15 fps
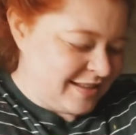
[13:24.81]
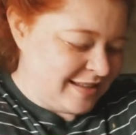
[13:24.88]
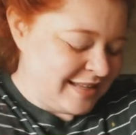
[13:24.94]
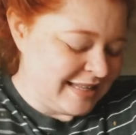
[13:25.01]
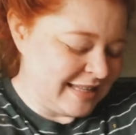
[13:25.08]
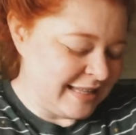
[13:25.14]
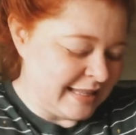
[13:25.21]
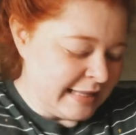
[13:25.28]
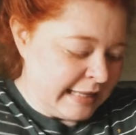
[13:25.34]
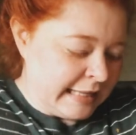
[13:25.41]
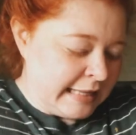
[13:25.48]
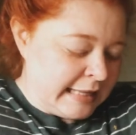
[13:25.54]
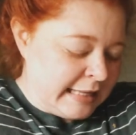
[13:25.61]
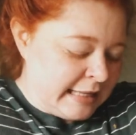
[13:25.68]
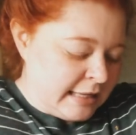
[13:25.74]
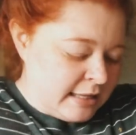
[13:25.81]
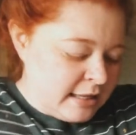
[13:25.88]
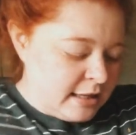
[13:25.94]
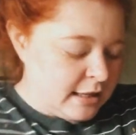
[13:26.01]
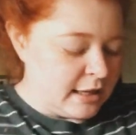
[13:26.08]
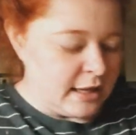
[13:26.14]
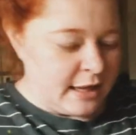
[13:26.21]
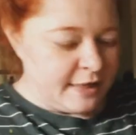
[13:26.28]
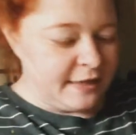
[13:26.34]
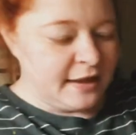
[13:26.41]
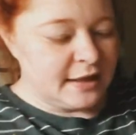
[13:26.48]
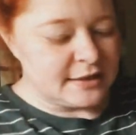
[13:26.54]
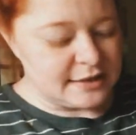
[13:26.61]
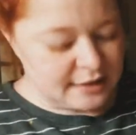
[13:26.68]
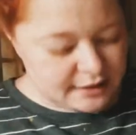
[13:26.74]
I think
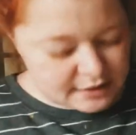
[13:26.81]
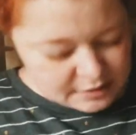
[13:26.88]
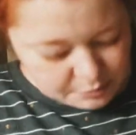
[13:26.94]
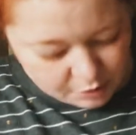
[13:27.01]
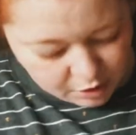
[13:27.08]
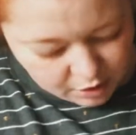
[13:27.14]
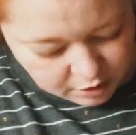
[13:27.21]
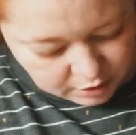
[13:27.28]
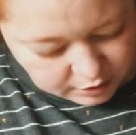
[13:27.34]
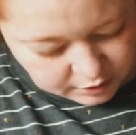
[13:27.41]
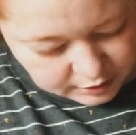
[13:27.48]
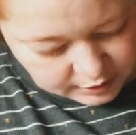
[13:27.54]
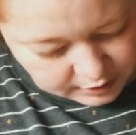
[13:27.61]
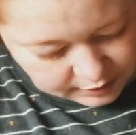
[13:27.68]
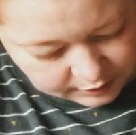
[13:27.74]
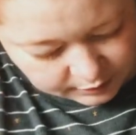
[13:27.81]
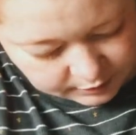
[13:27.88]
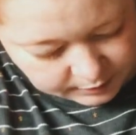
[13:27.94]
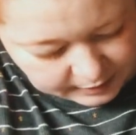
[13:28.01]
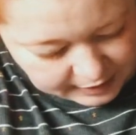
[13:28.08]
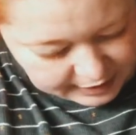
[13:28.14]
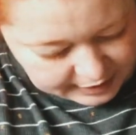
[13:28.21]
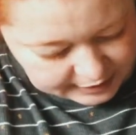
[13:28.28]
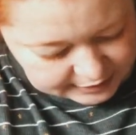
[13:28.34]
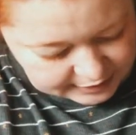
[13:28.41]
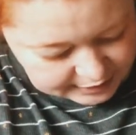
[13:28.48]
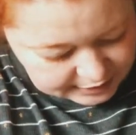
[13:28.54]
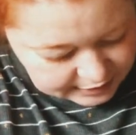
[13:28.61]
it's like small. What do we got?